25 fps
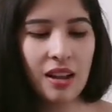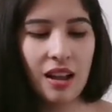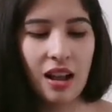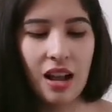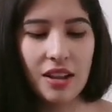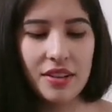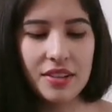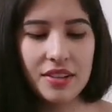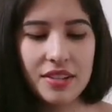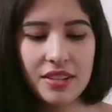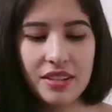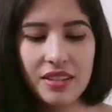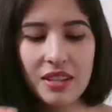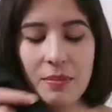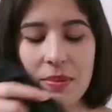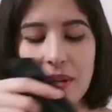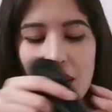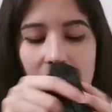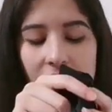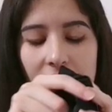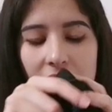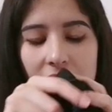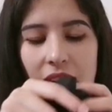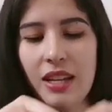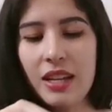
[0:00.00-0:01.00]
Oh, this is the
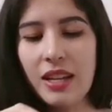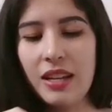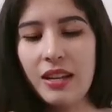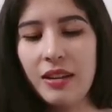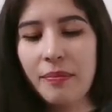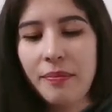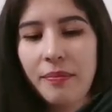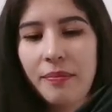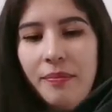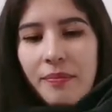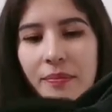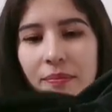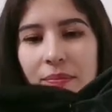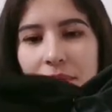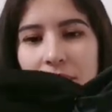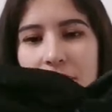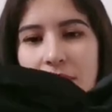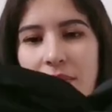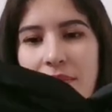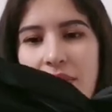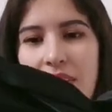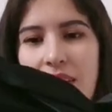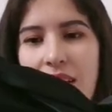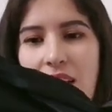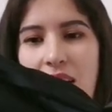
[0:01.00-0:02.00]
bikini!
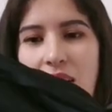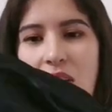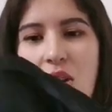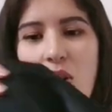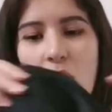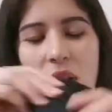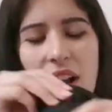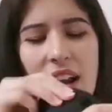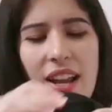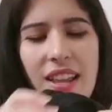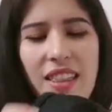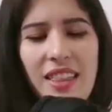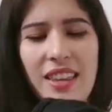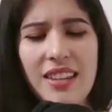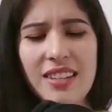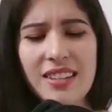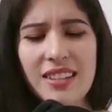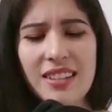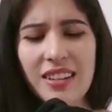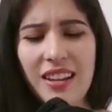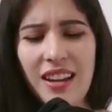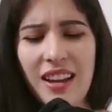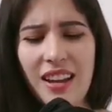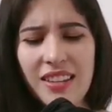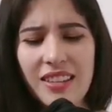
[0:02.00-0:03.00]
Oh, okay,
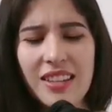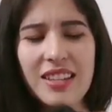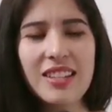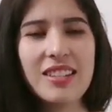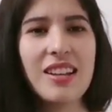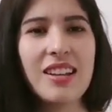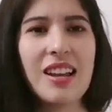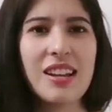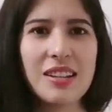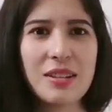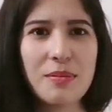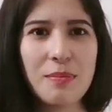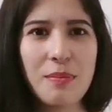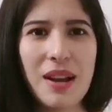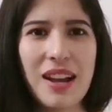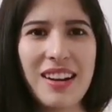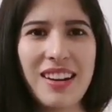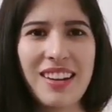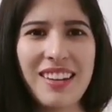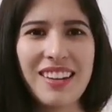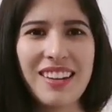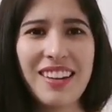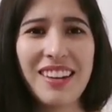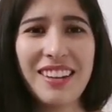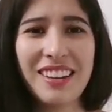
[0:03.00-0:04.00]
this has
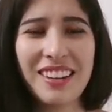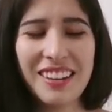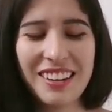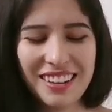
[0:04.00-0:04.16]
padding.